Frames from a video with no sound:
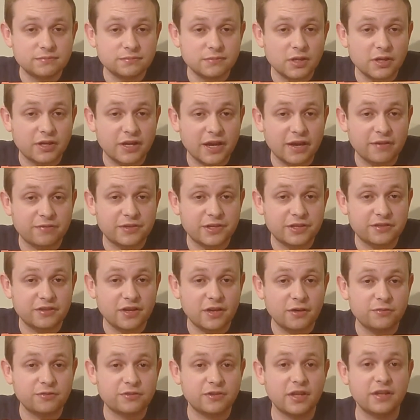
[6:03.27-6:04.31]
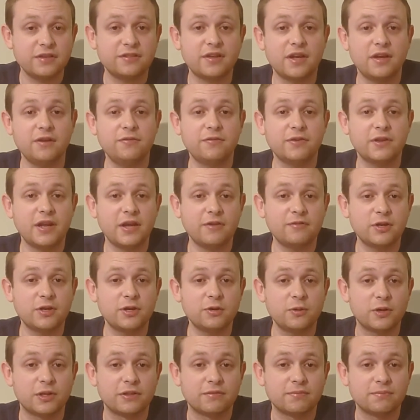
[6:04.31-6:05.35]
Look after yourself, stay safe, and have a
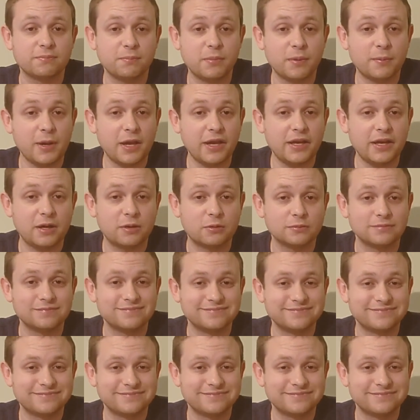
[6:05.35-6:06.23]
good one. Bye bye now.